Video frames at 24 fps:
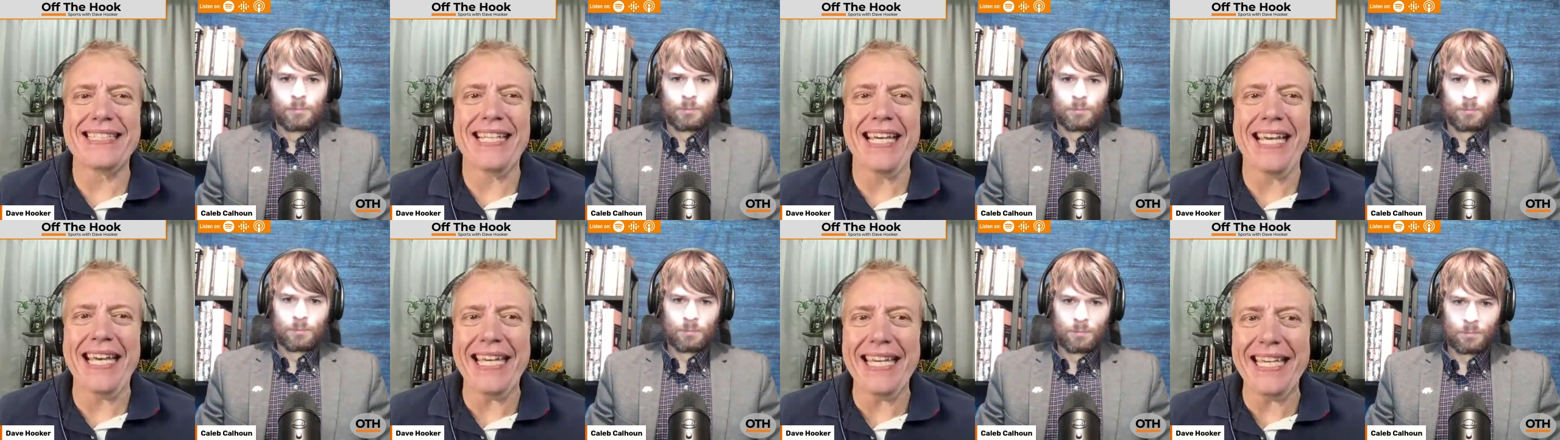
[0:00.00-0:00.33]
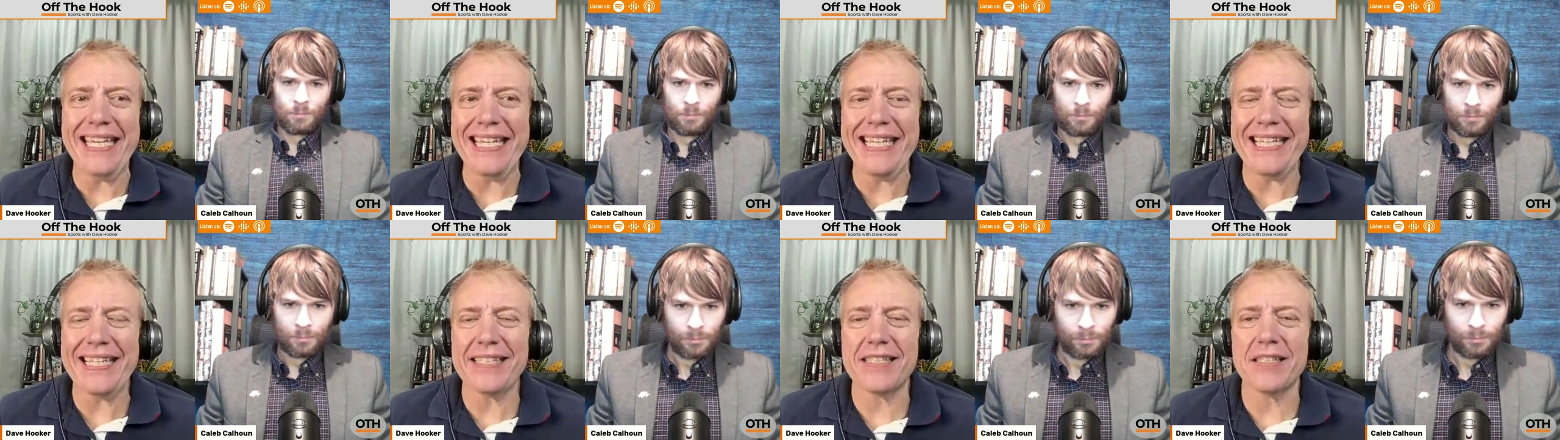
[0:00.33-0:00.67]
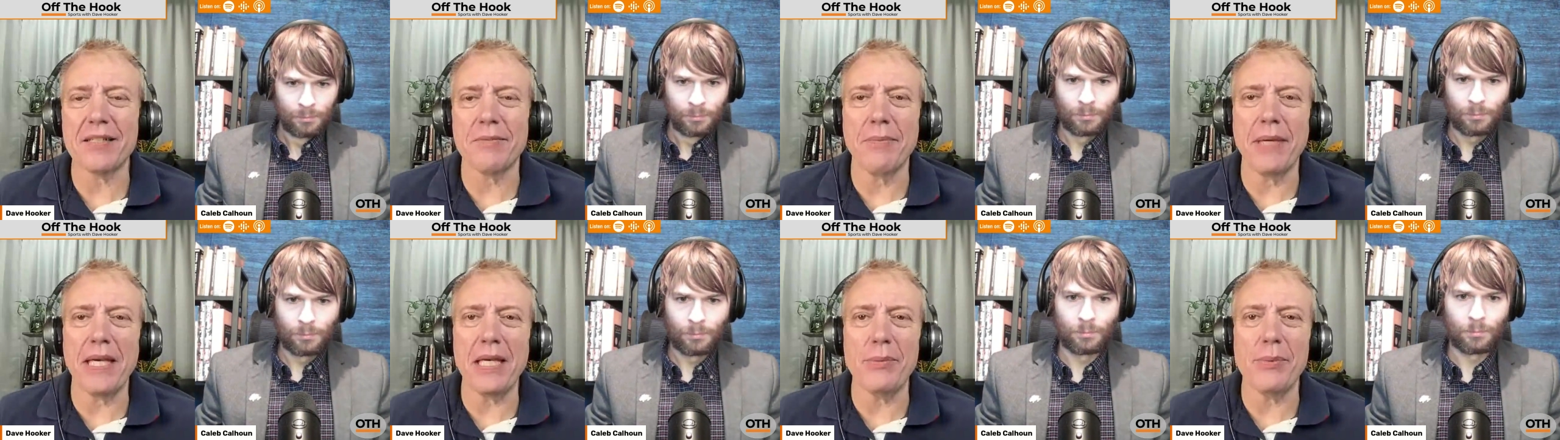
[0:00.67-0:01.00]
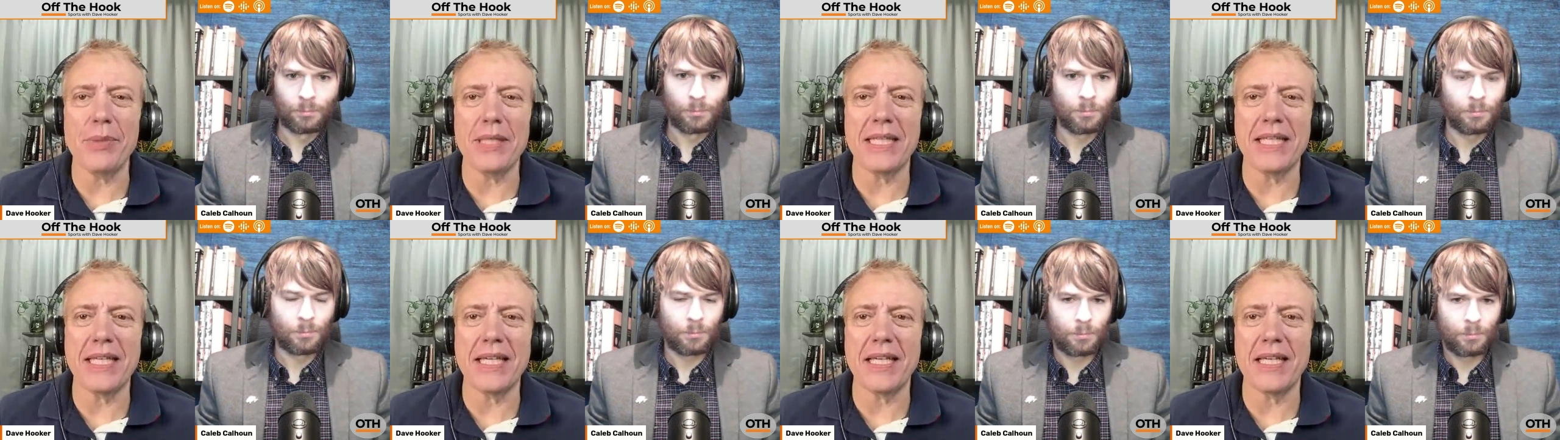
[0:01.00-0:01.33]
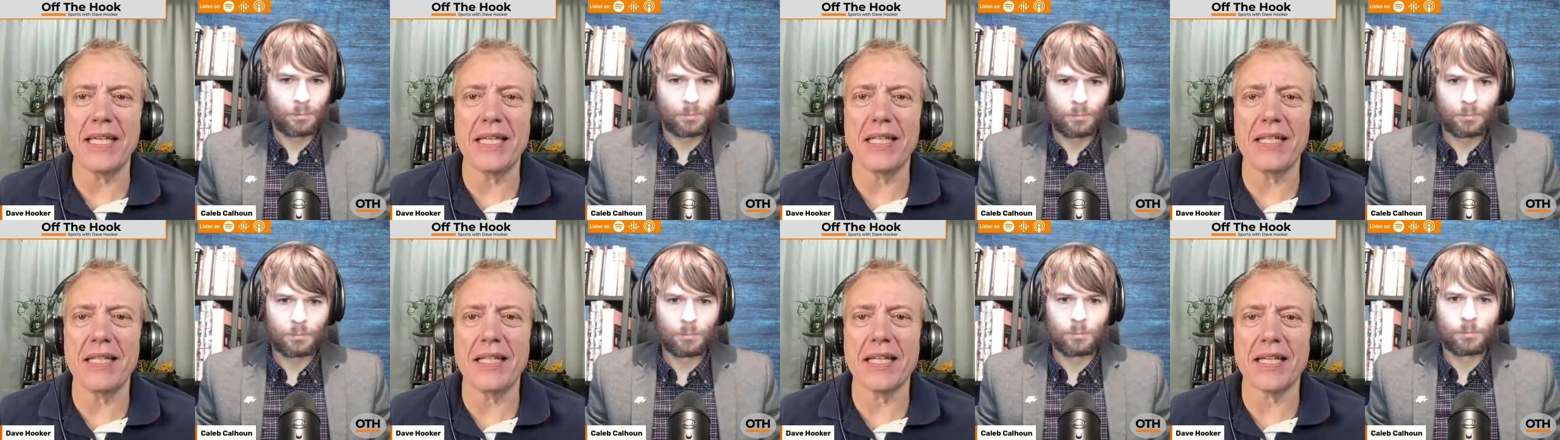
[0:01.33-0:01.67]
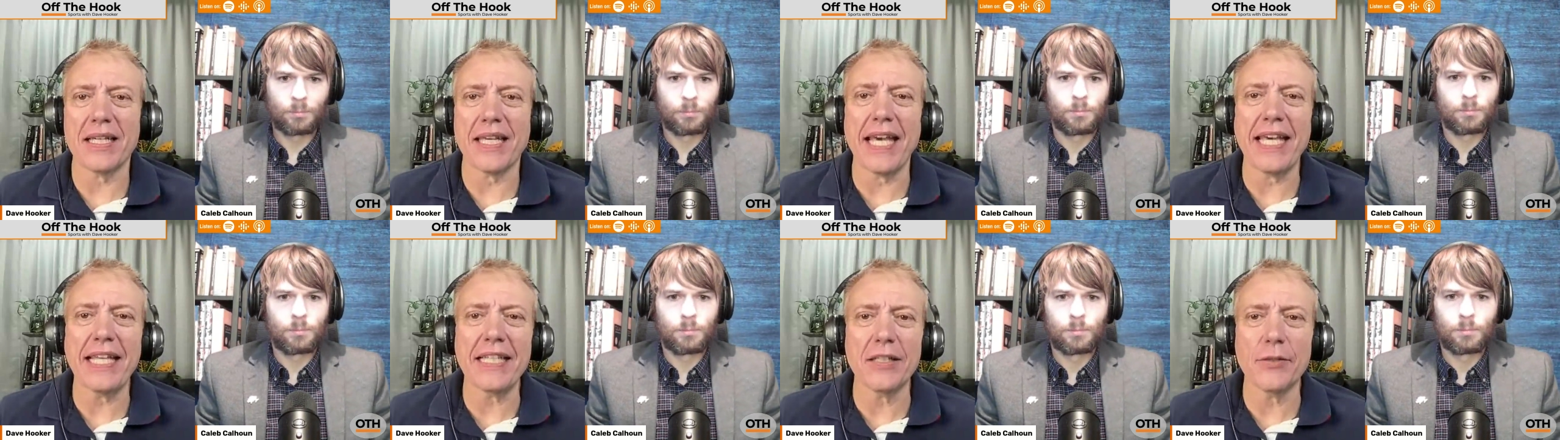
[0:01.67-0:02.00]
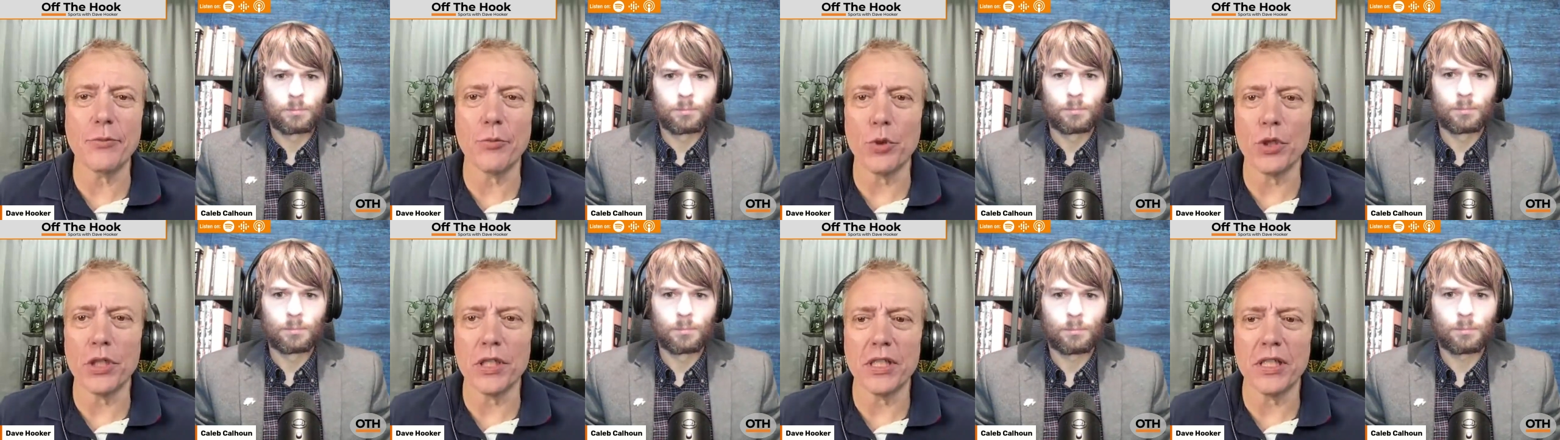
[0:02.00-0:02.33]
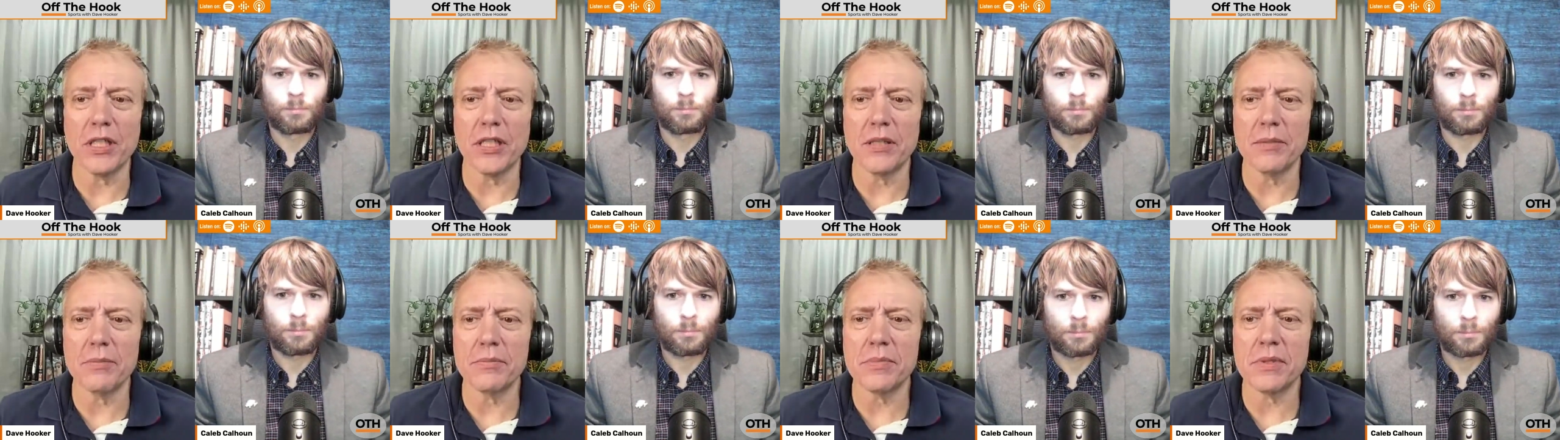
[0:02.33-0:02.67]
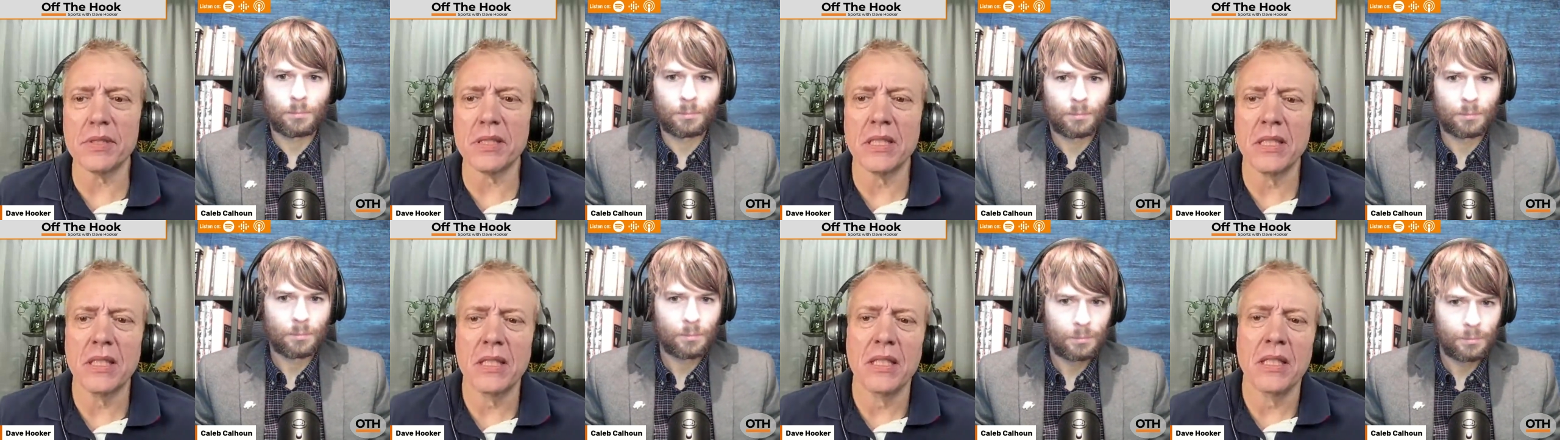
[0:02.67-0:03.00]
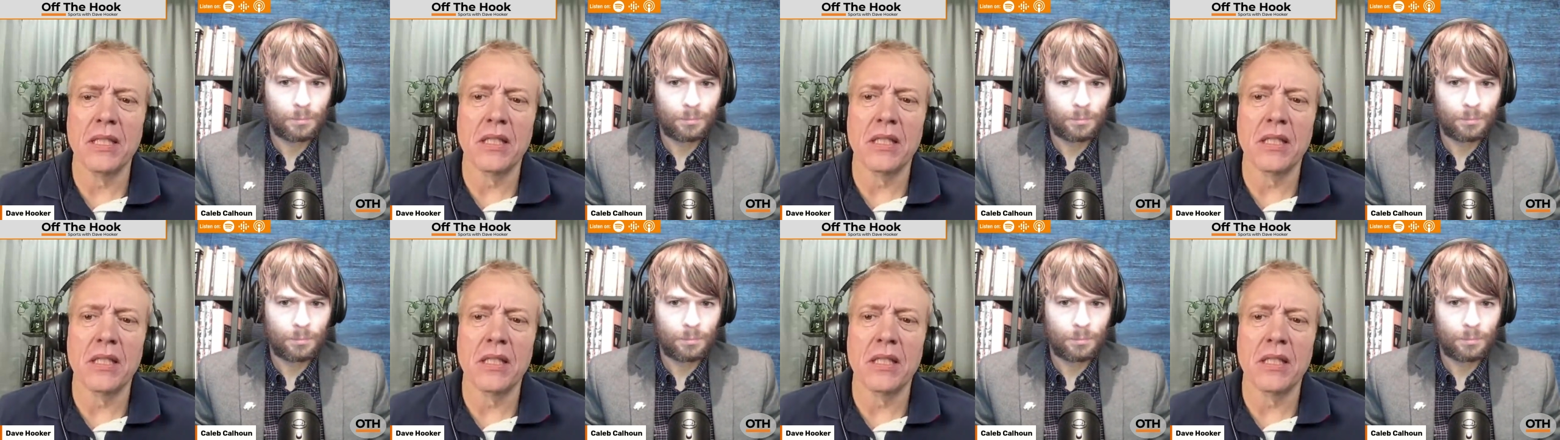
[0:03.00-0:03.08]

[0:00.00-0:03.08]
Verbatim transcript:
Speaker 1: tank to maybe get a Caleb Williams.